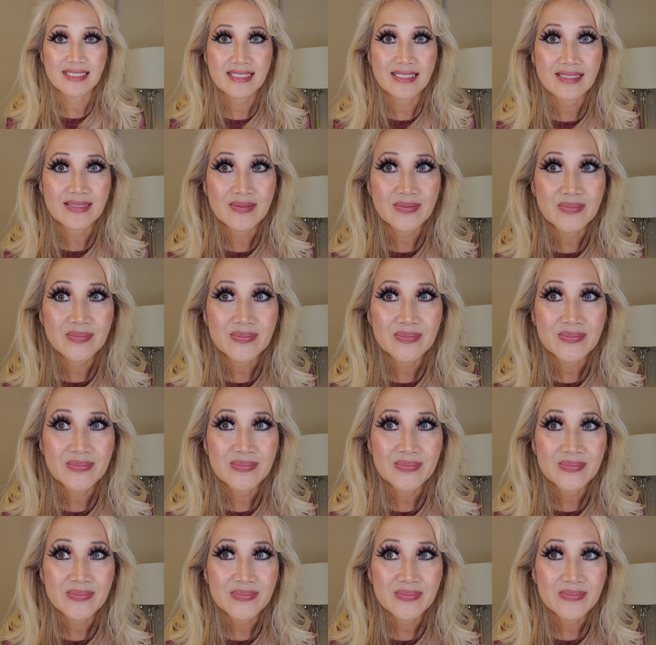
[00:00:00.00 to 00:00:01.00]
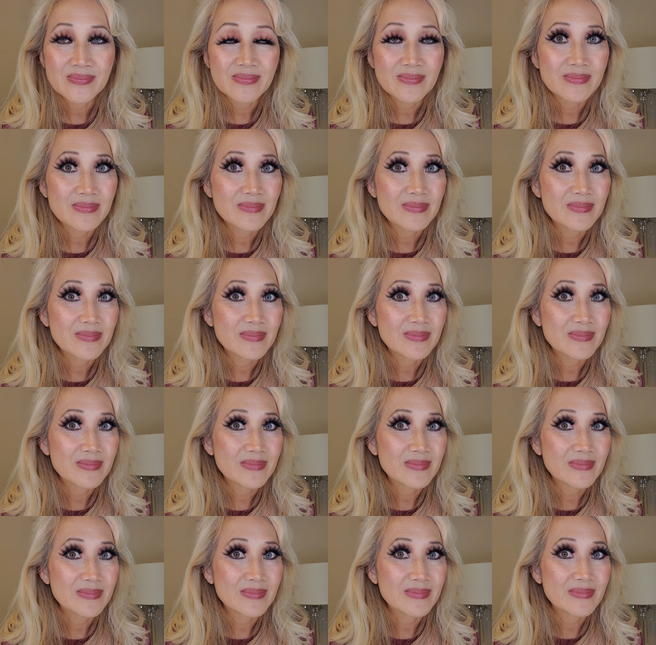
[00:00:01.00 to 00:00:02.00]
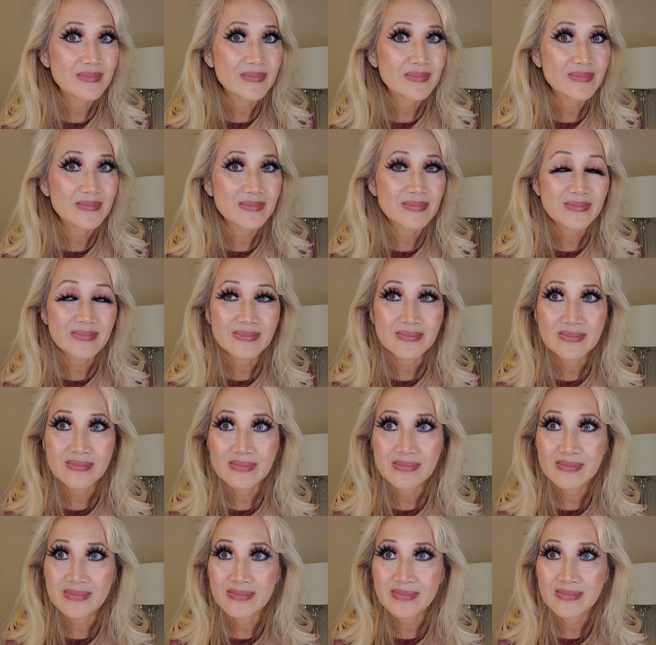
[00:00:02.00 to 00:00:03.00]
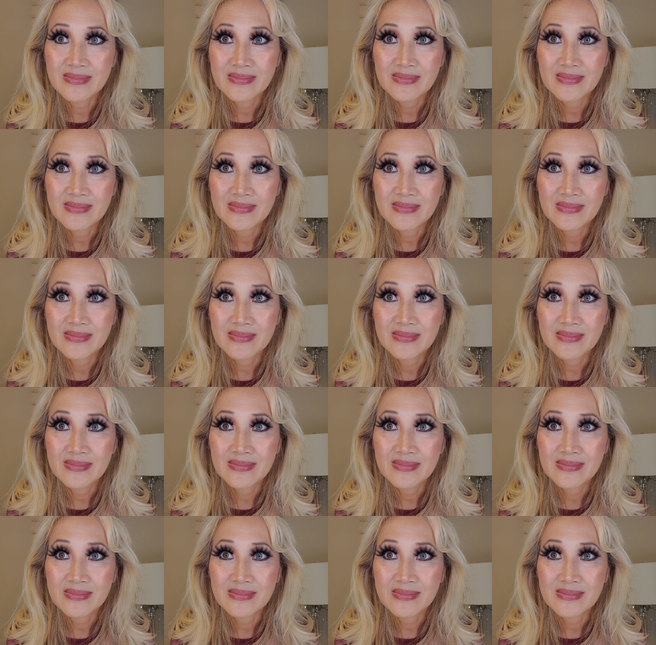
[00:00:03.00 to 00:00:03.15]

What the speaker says: No one is speaking in this clip.